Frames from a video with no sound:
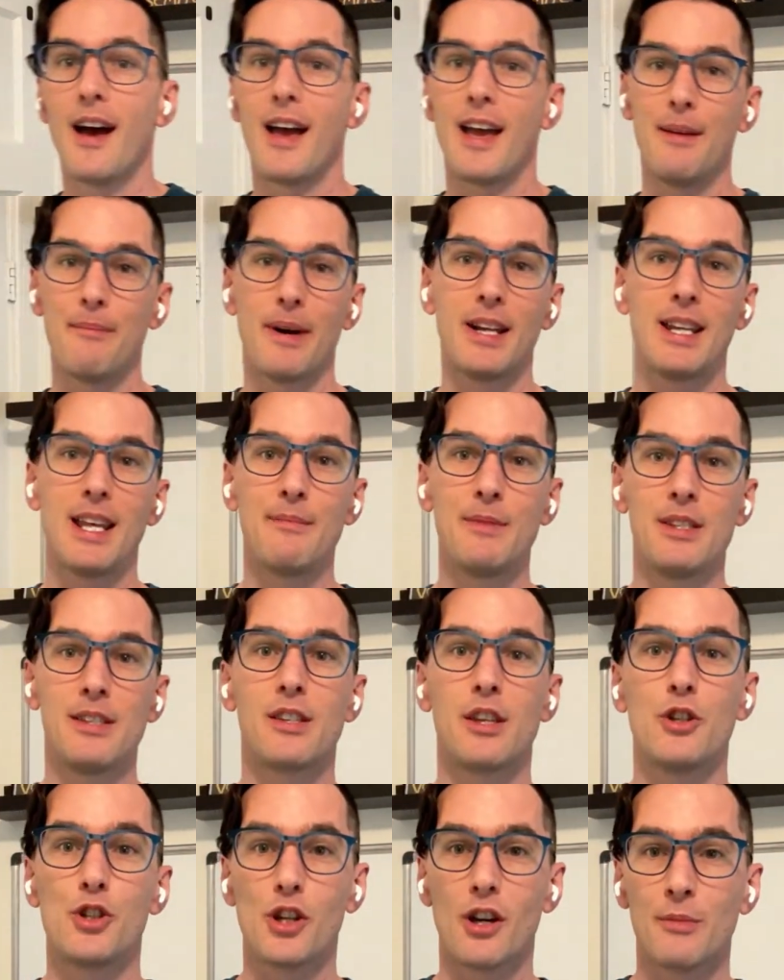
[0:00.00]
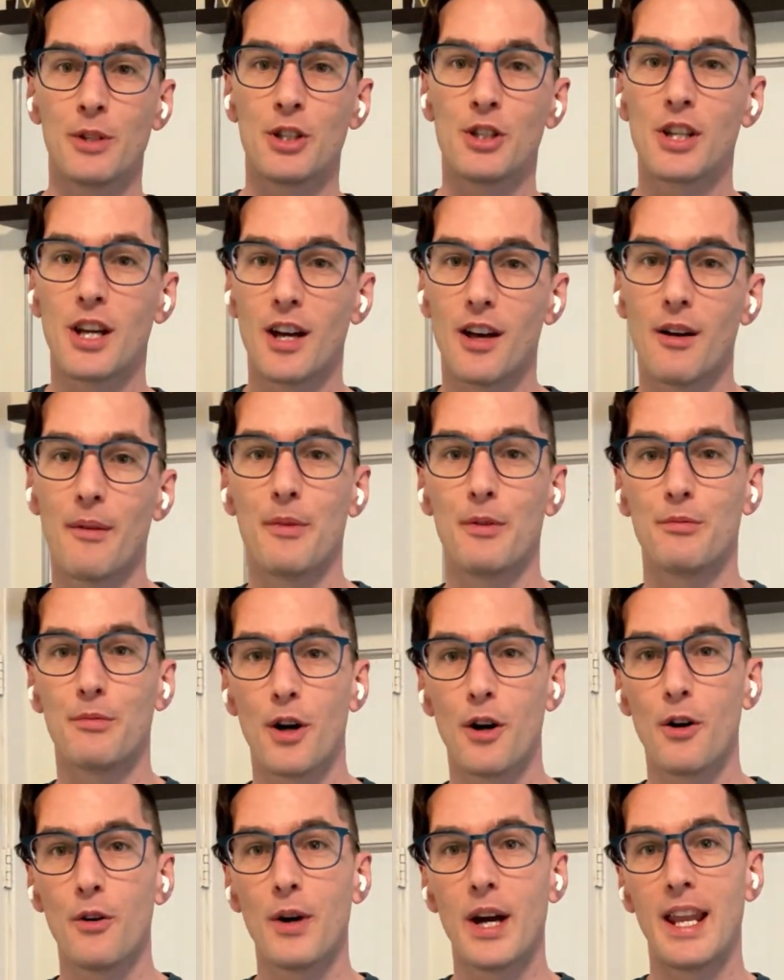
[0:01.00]
Hey, my name is Jean-Michel
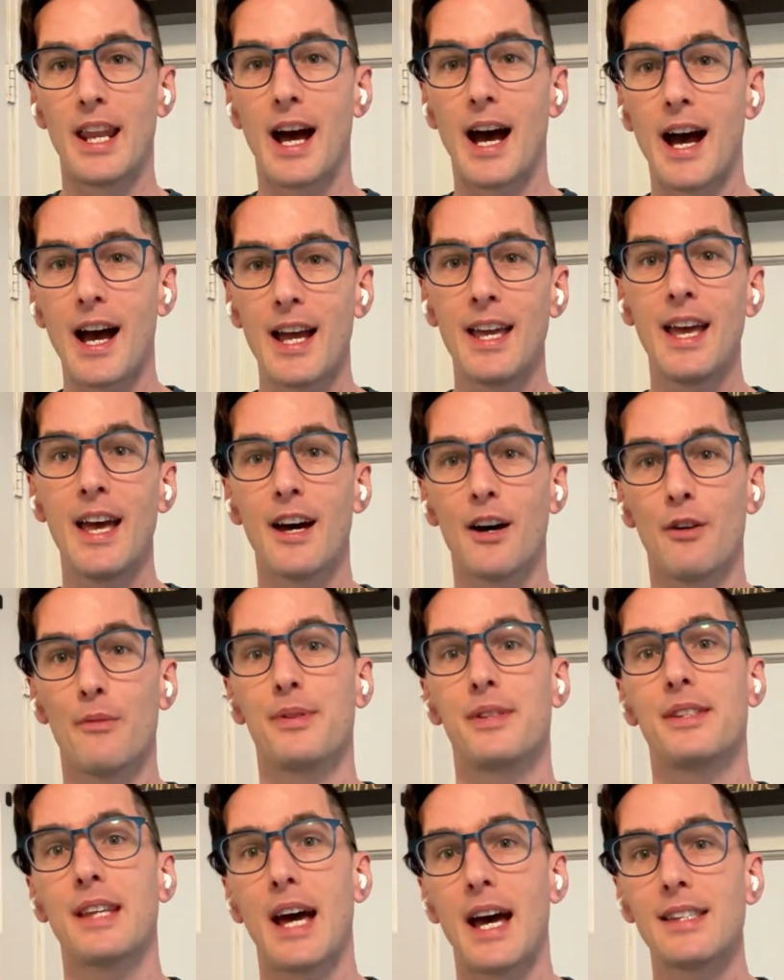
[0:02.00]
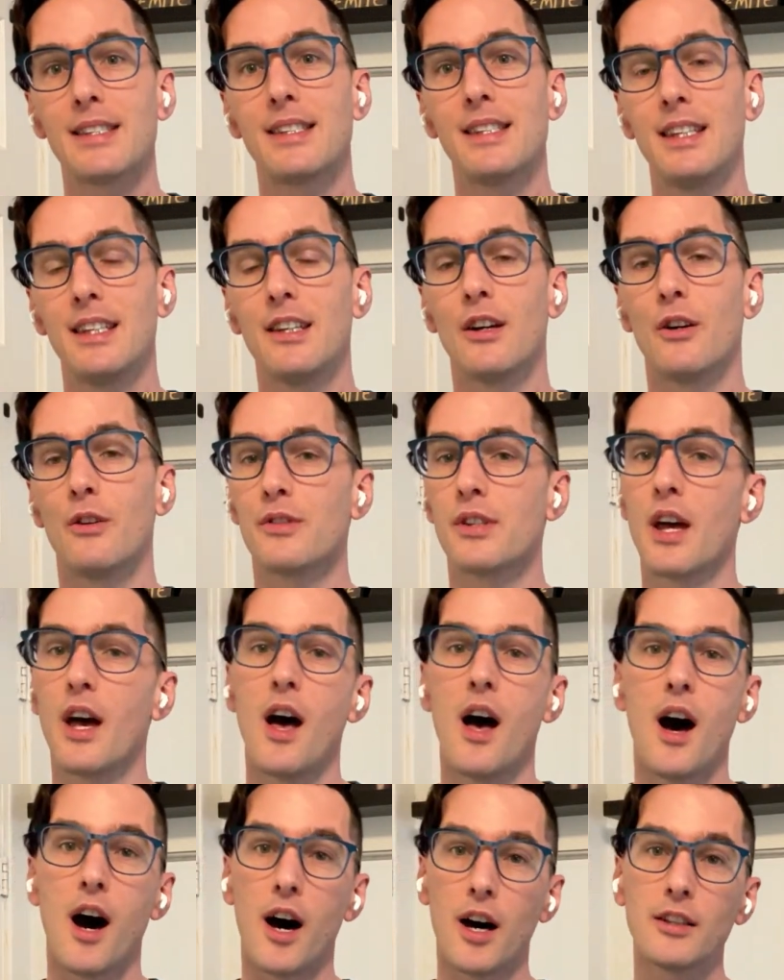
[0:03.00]
Moreau and I help SaaS CEOs
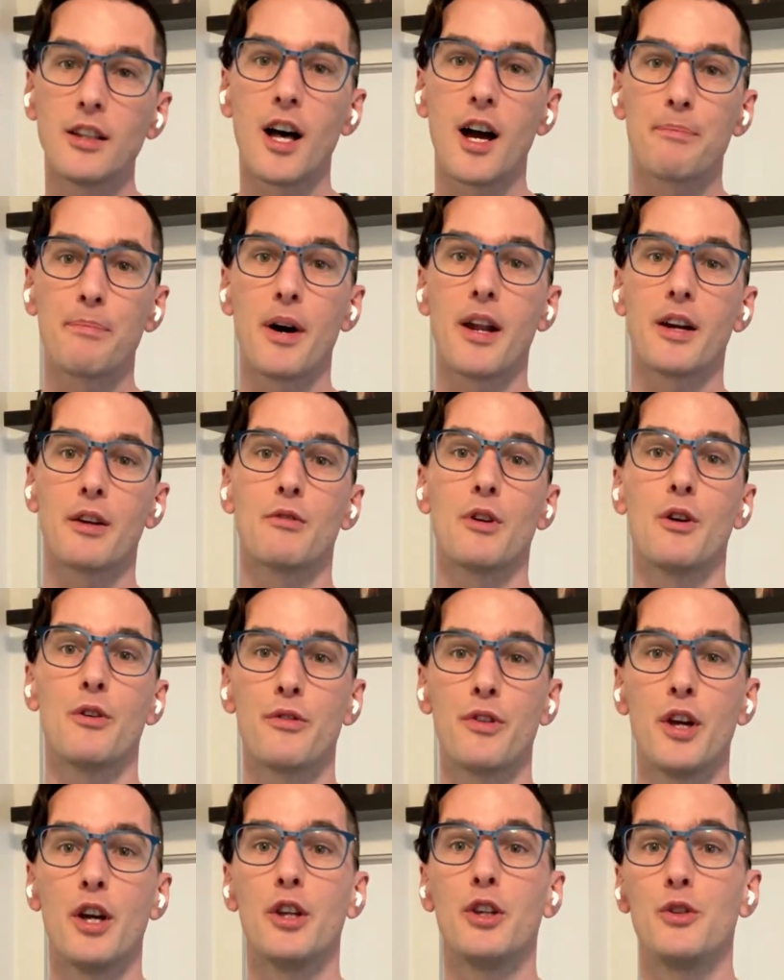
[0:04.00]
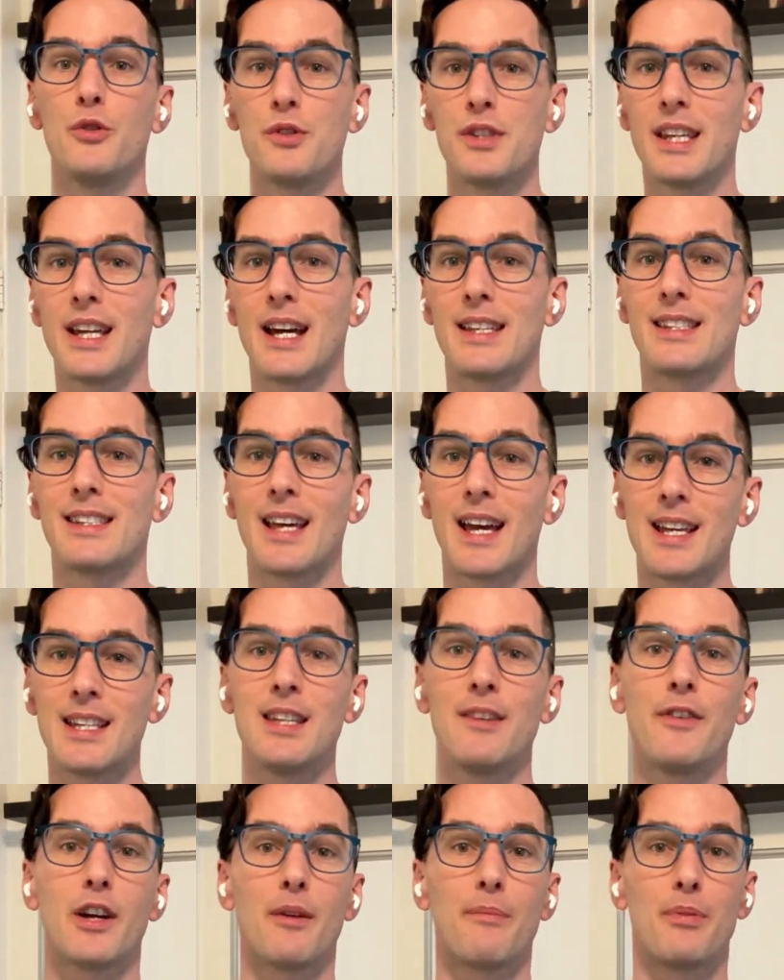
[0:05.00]
unlock product growth using a
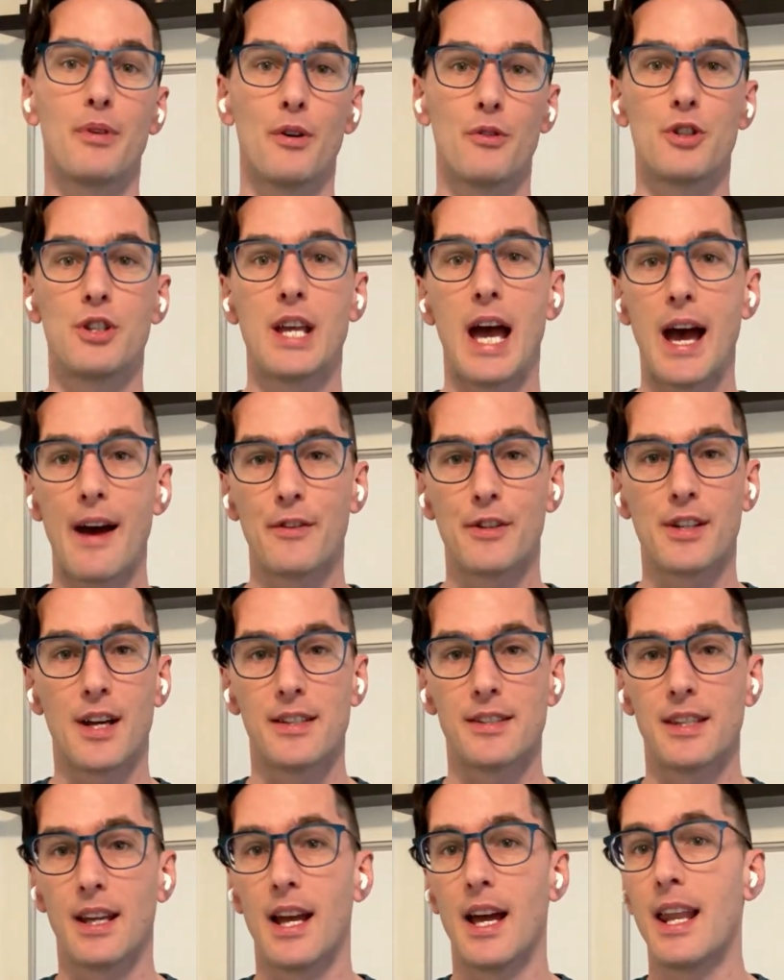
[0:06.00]
scientific approach to advertising.